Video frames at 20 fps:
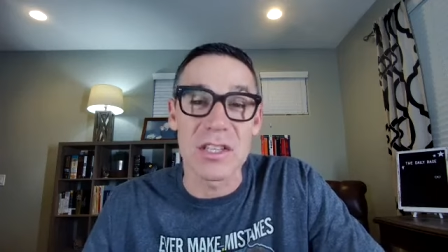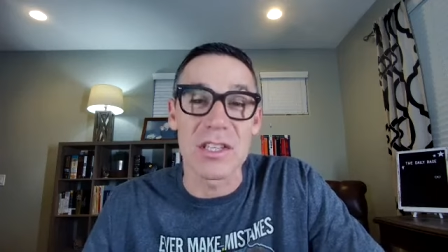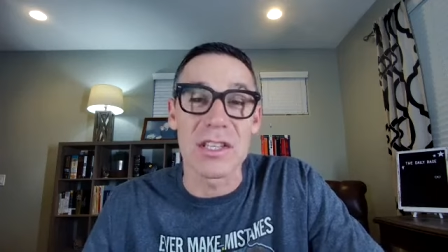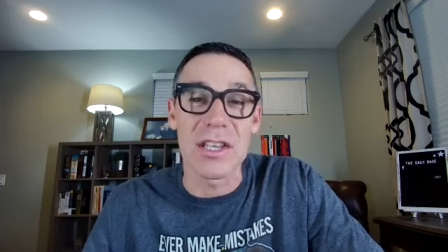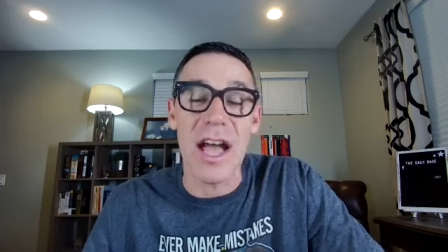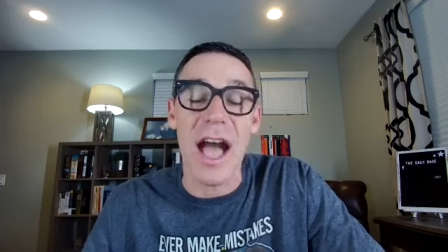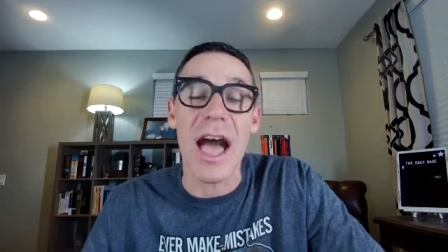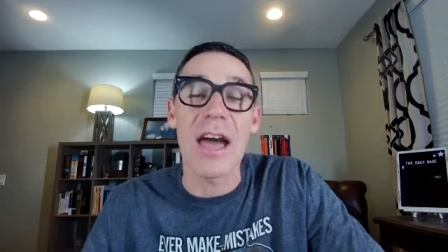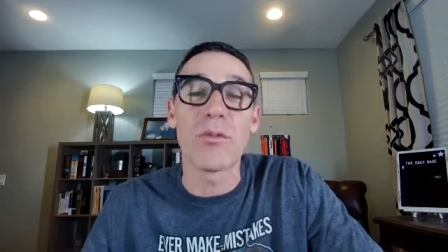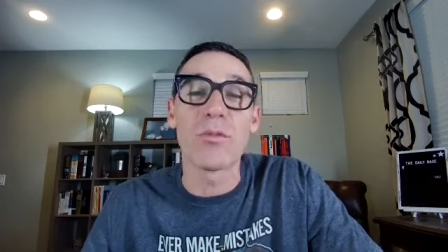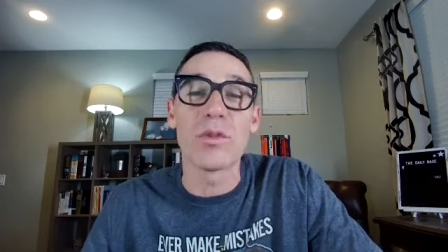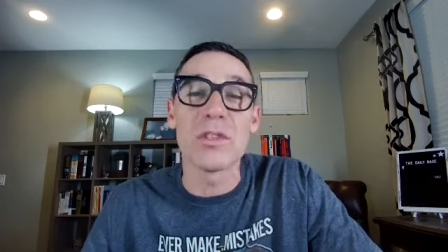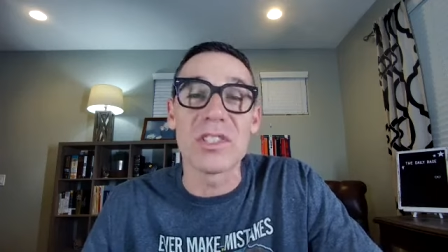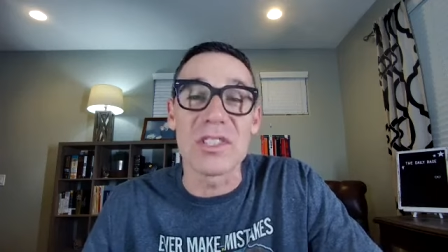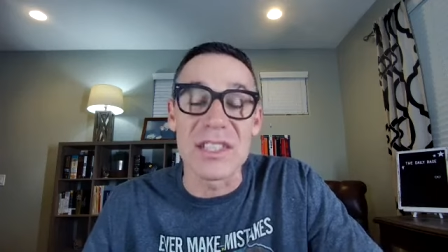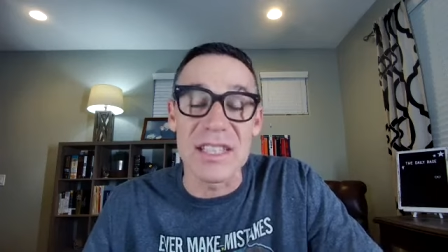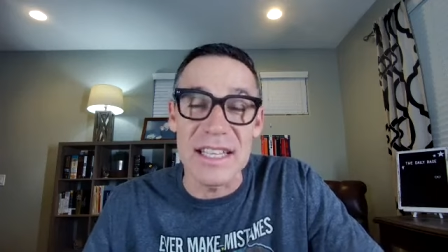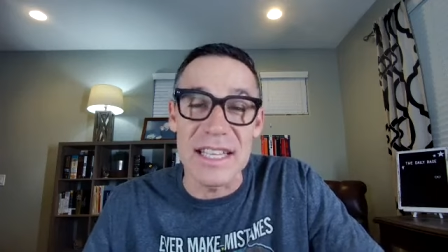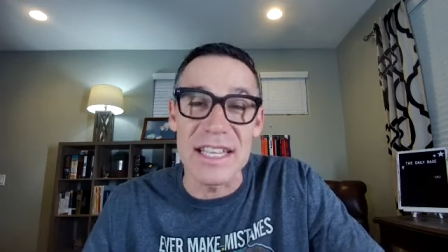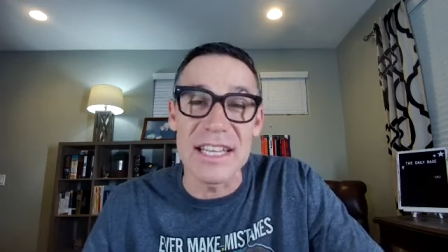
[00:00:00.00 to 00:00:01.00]
God was
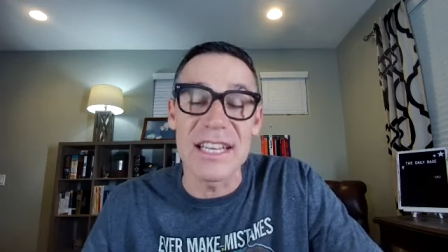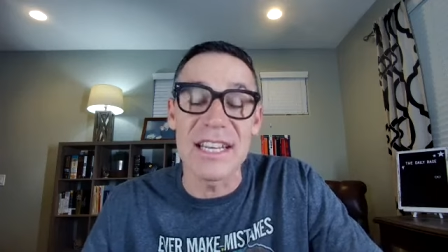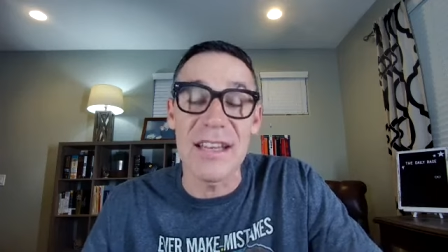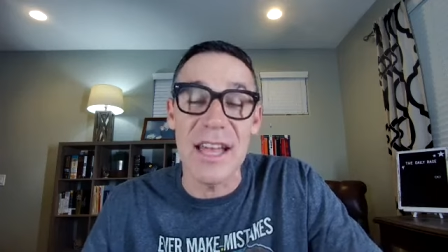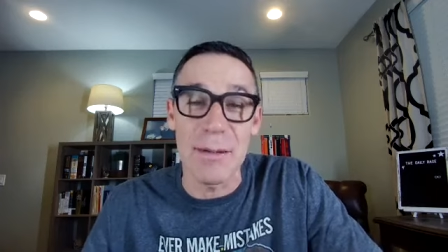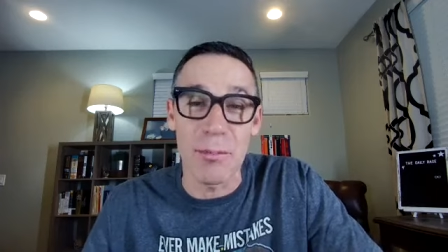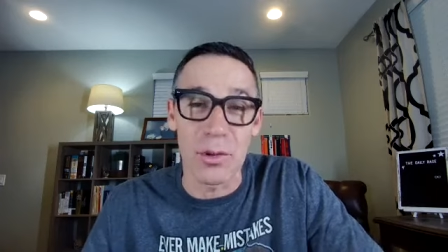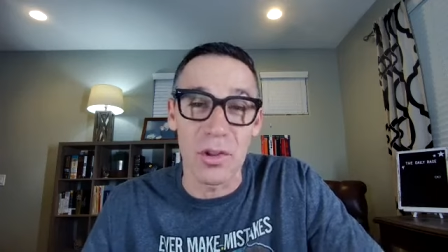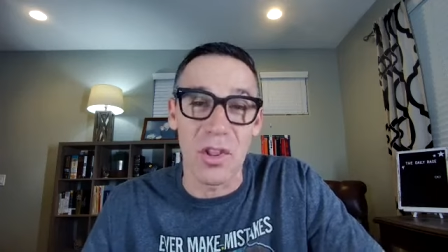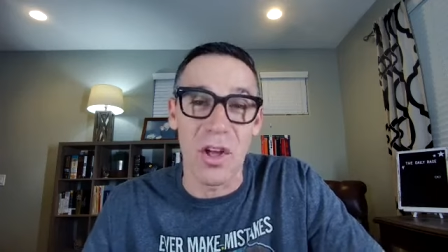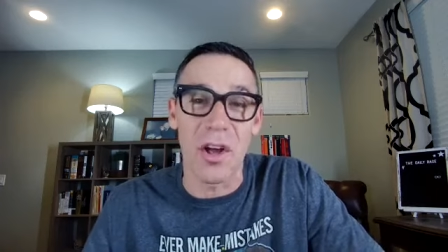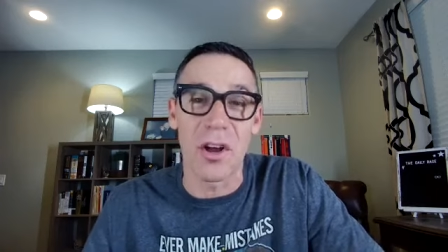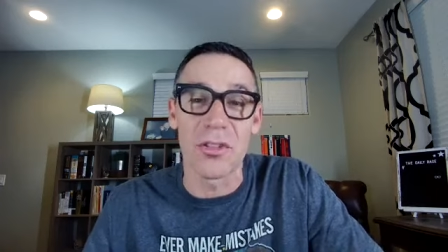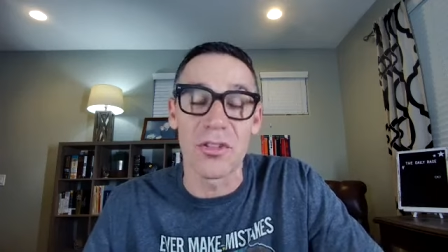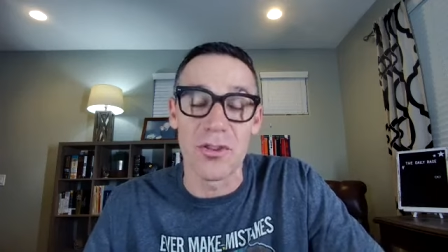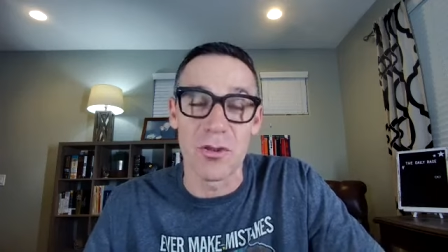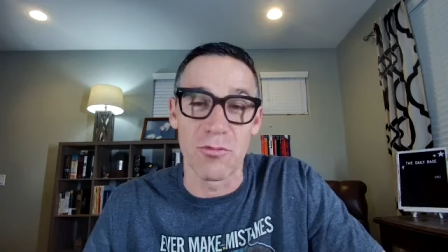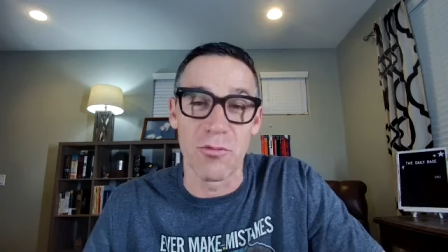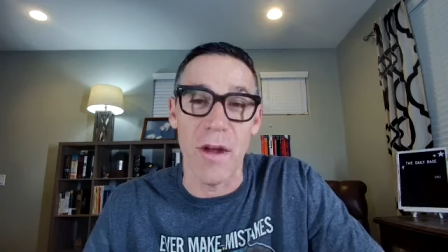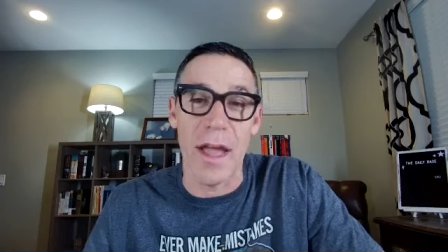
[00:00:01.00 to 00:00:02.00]
leading him along
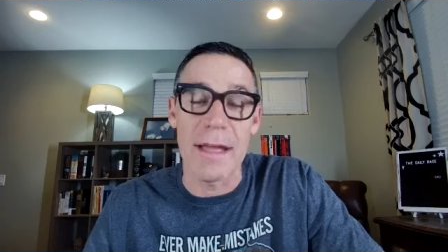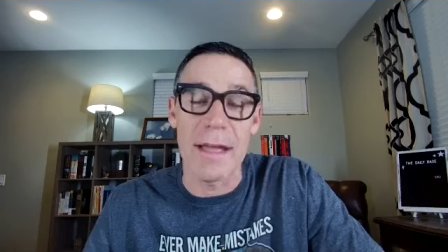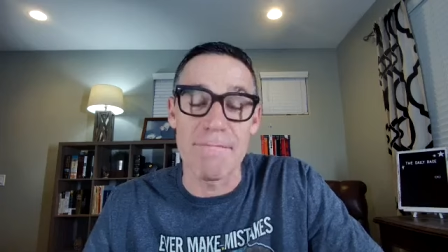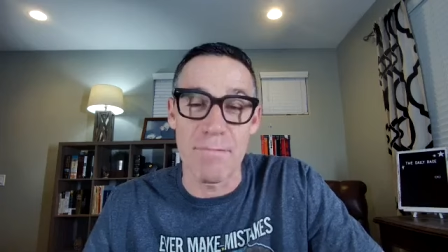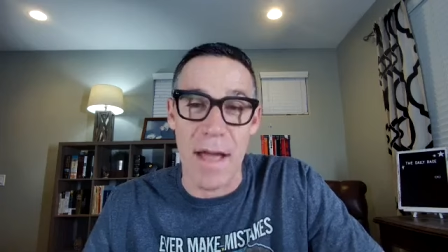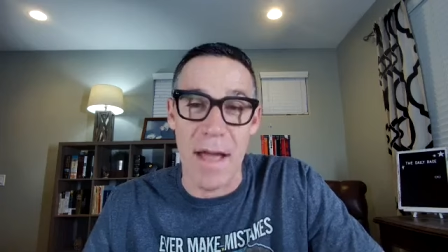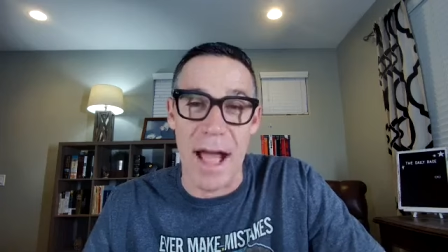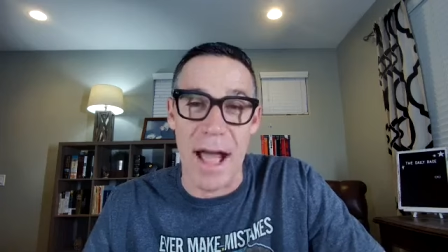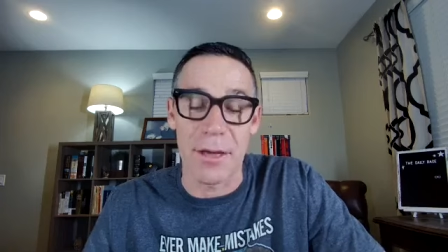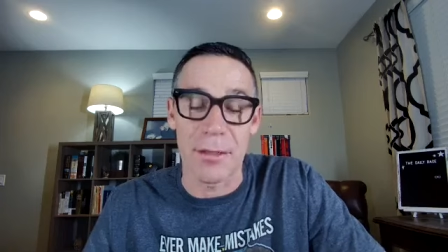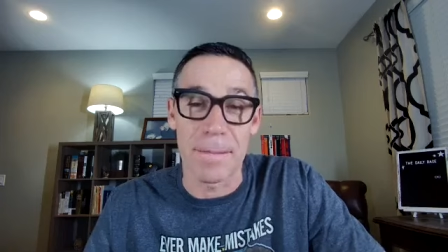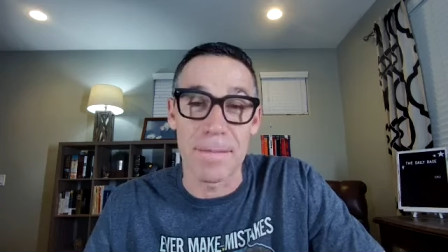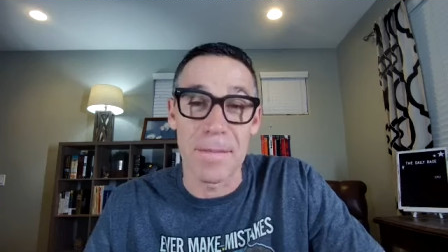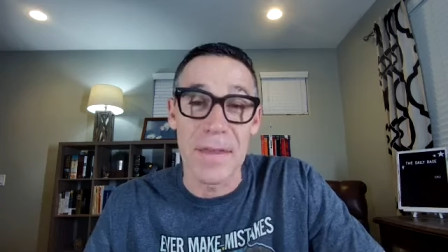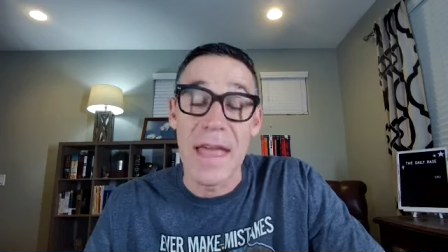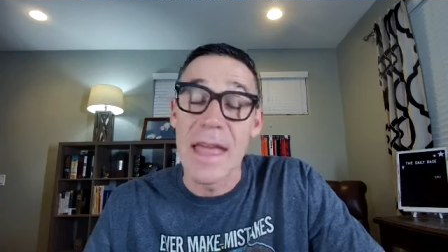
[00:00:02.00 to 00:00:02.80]
the right path